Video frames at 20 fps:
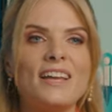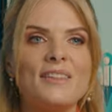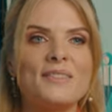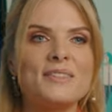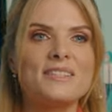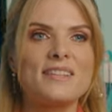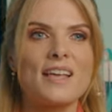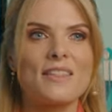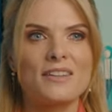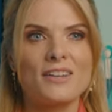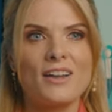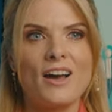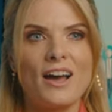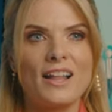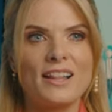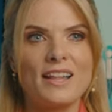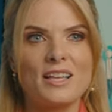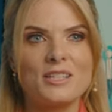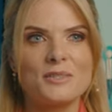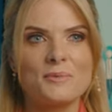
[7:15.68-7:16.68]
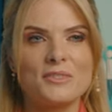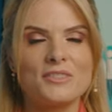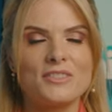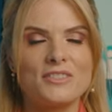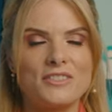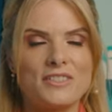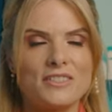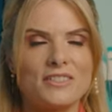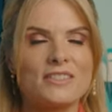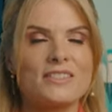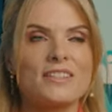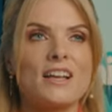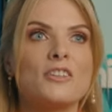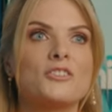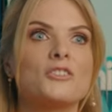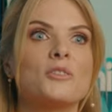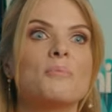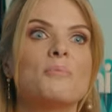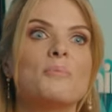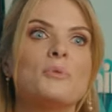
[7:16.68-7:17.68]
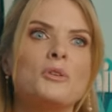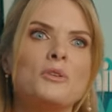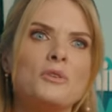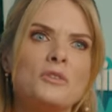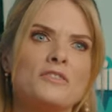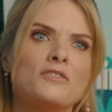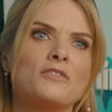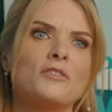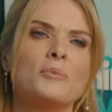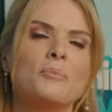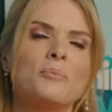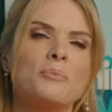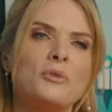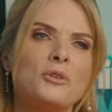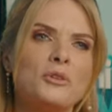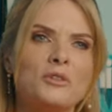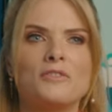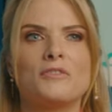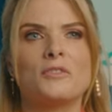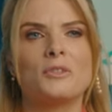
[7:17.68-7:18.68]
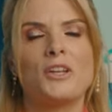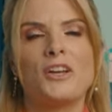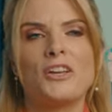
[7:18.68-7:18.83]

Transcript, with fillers: in the Southern Highlands, which is just such a beautiful, beautiful